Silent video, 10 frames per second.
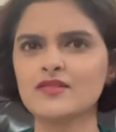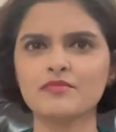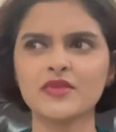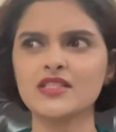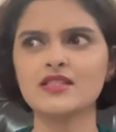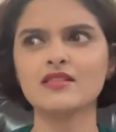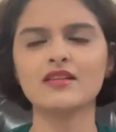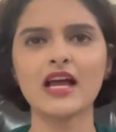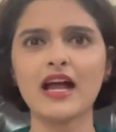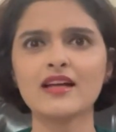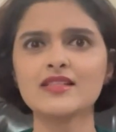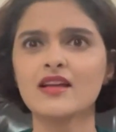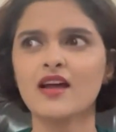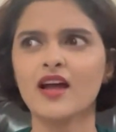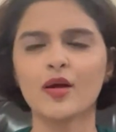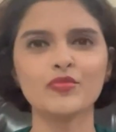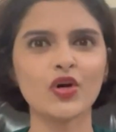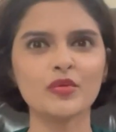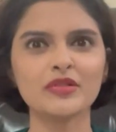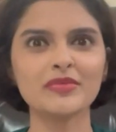considered as
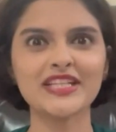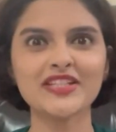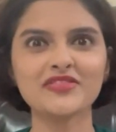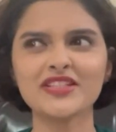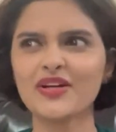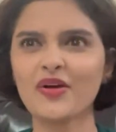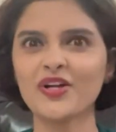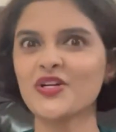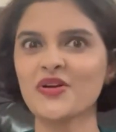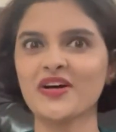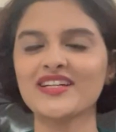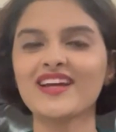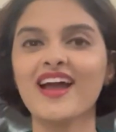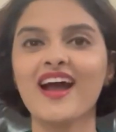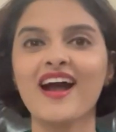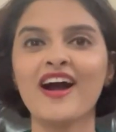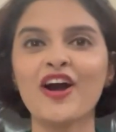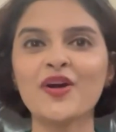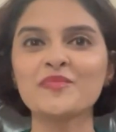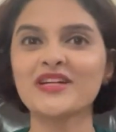abnormal behavior or not?
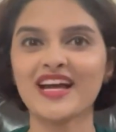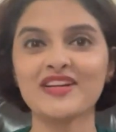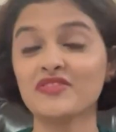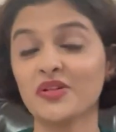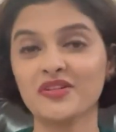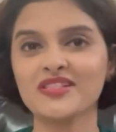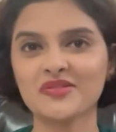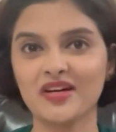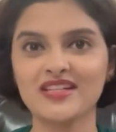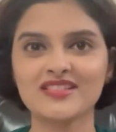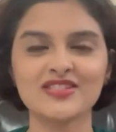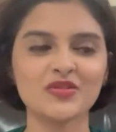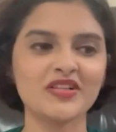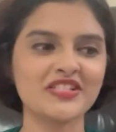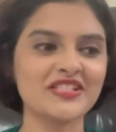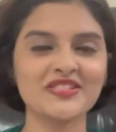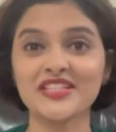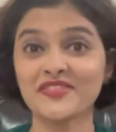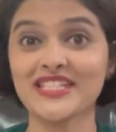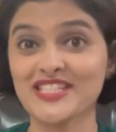But I will also answer this question. So,
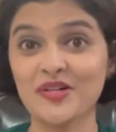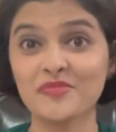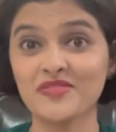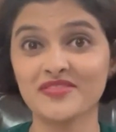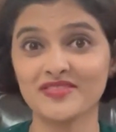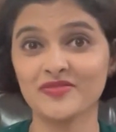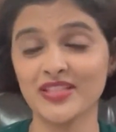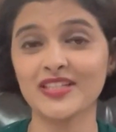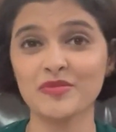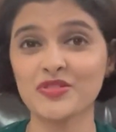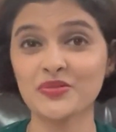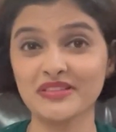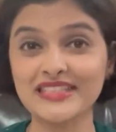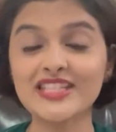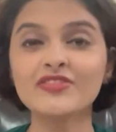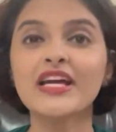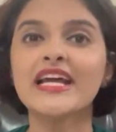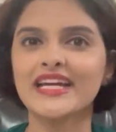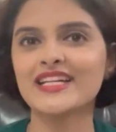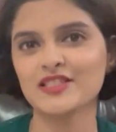like for example, when it comes to grief,
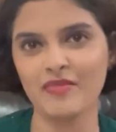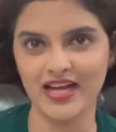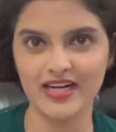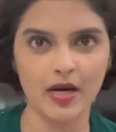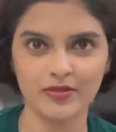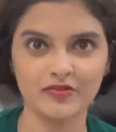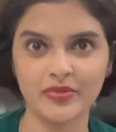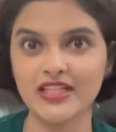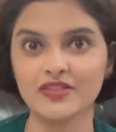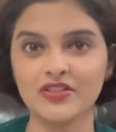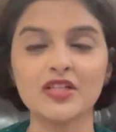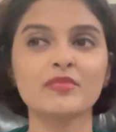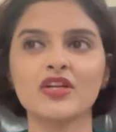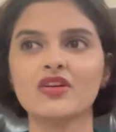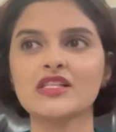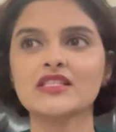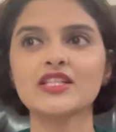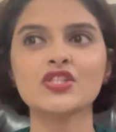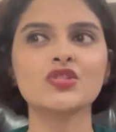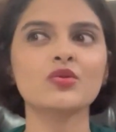it is maladaptive behavior because they
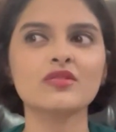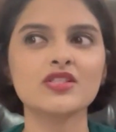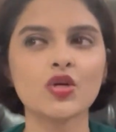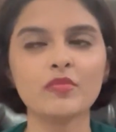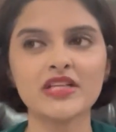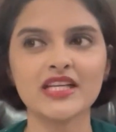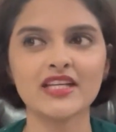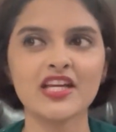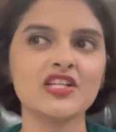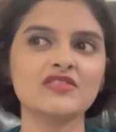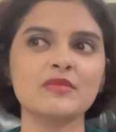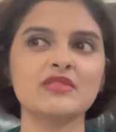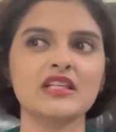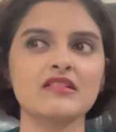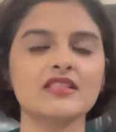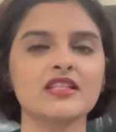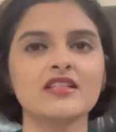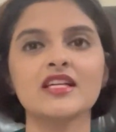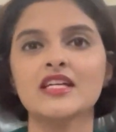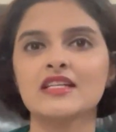just don't stop taking care of themselves.
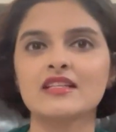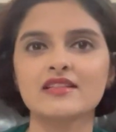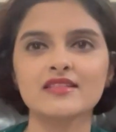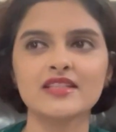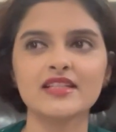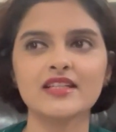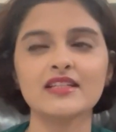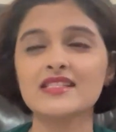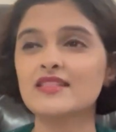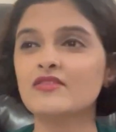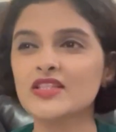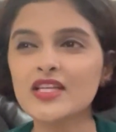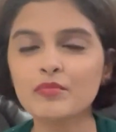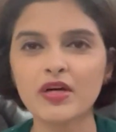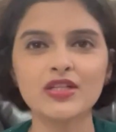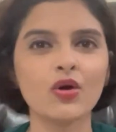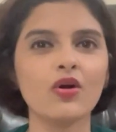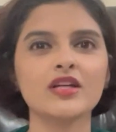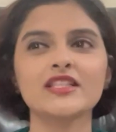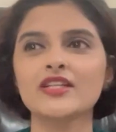They sleep a
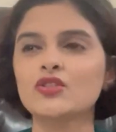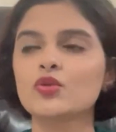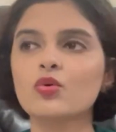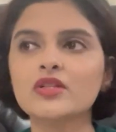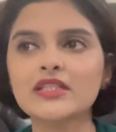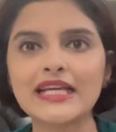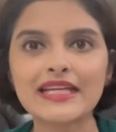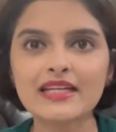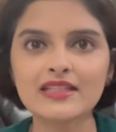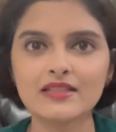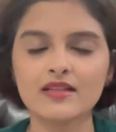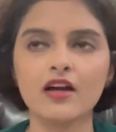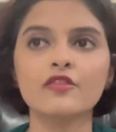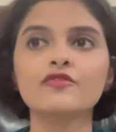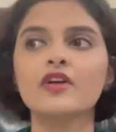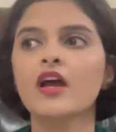lot, they don't eat enough,